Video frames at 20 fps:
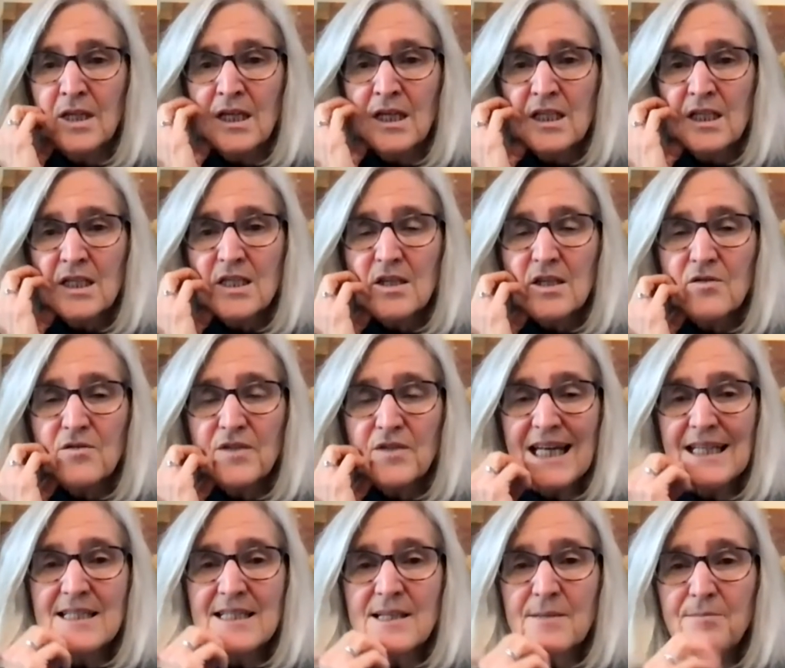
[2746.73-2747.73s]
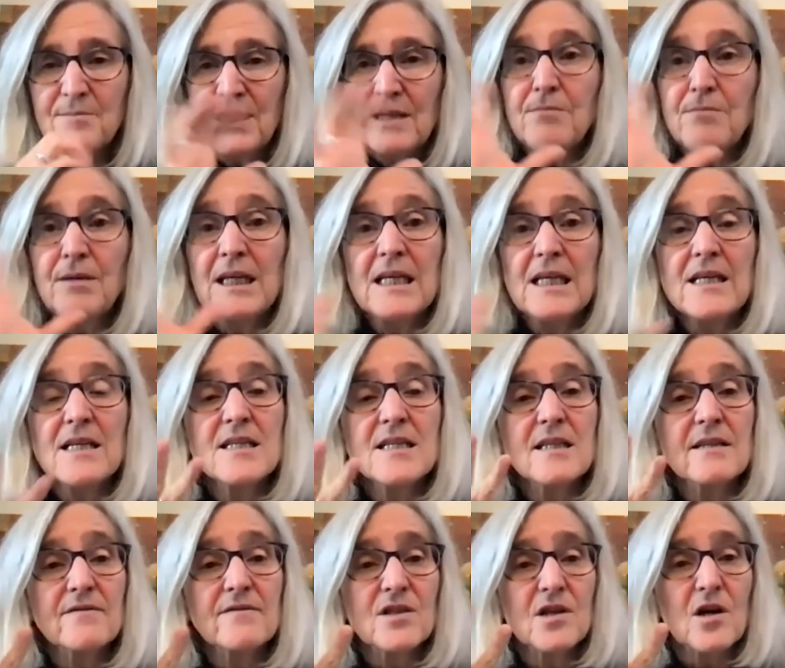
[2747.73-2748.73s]
so that is a big piece
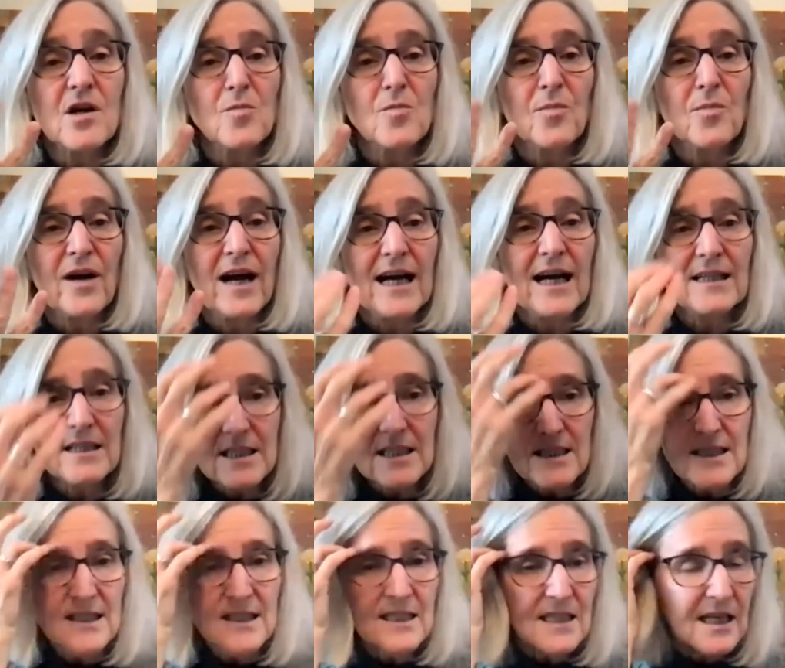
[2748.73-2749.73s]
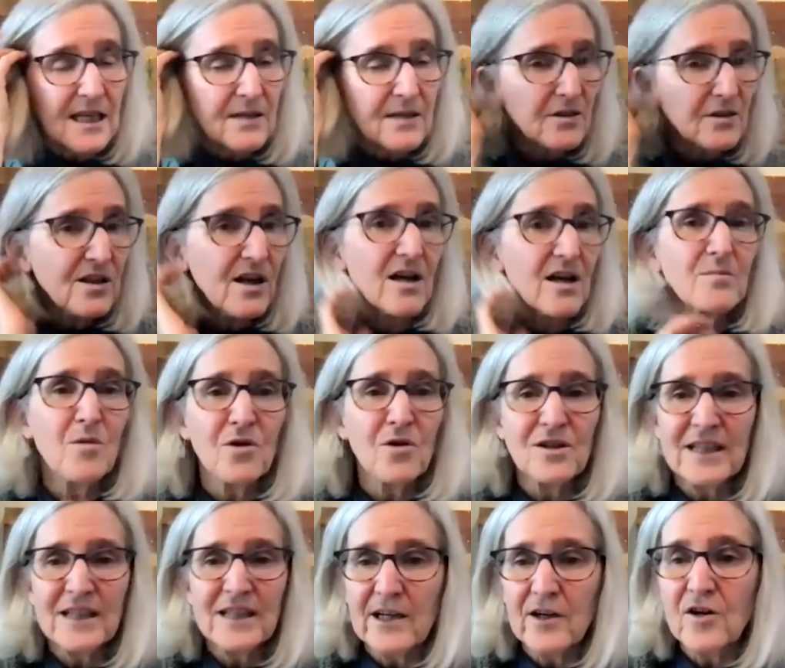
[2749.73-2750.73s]
of scope of practice. And we'll talk more
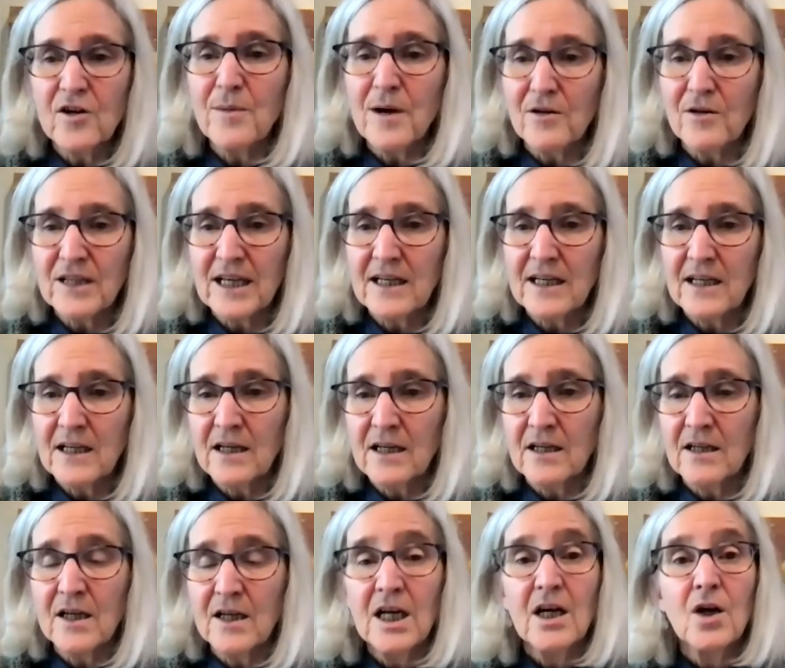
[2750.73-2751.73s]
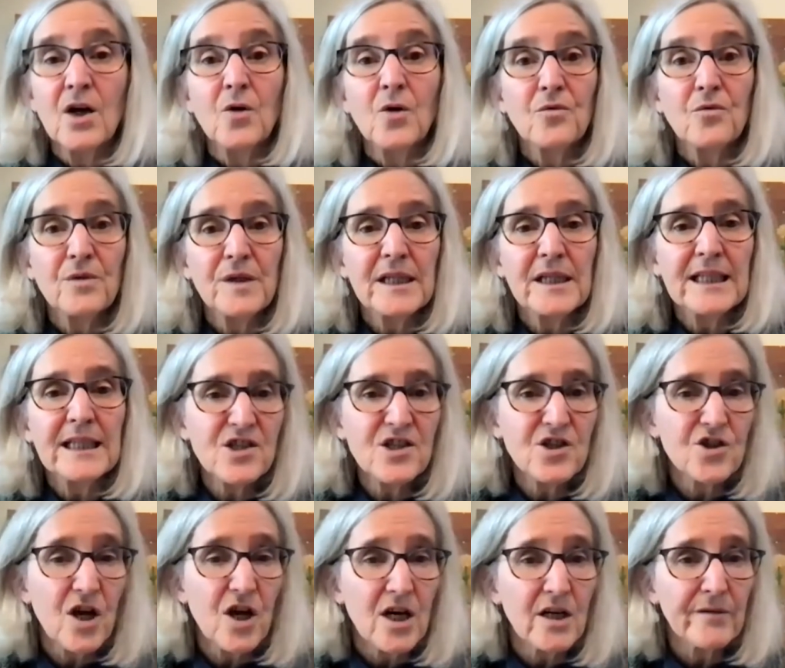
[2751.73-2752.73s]
later about getting a really
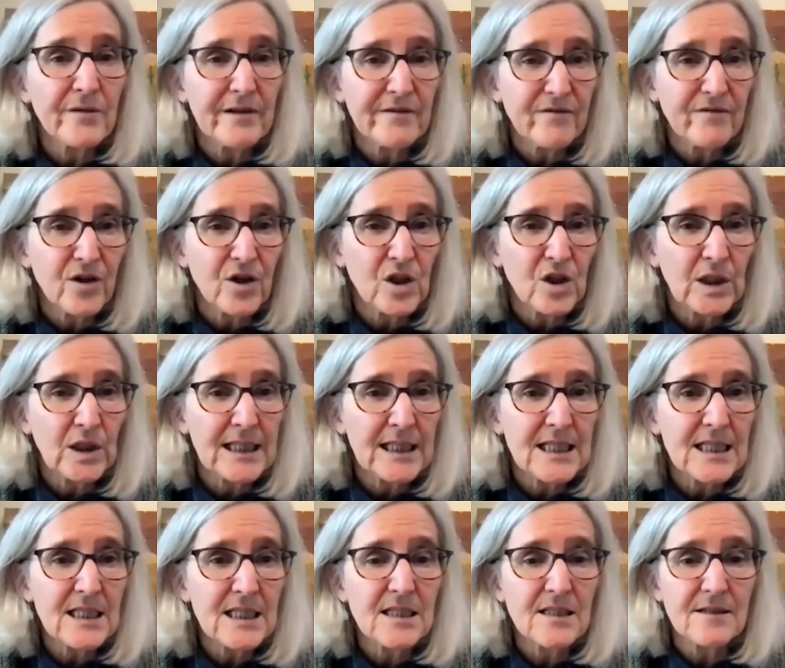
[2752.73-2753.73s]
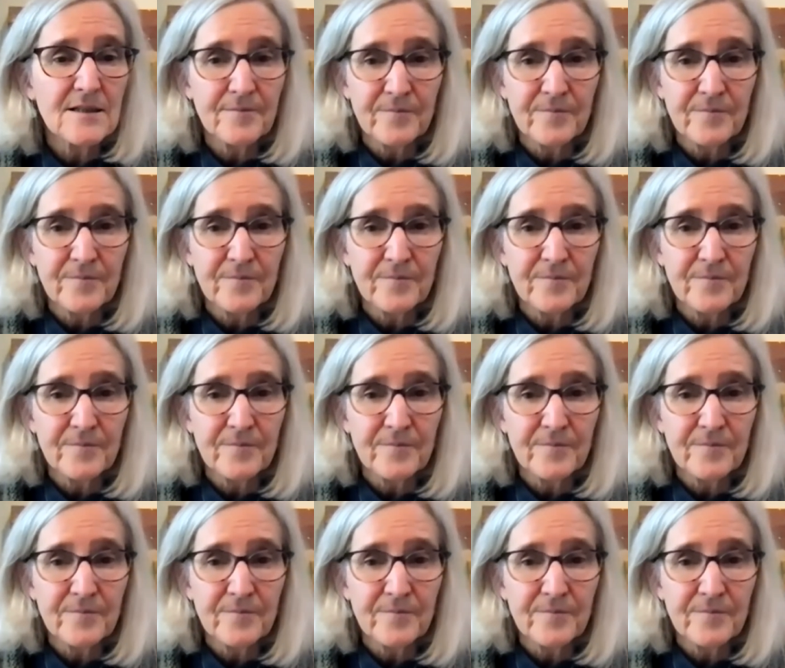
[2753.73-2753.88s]
strong referral list.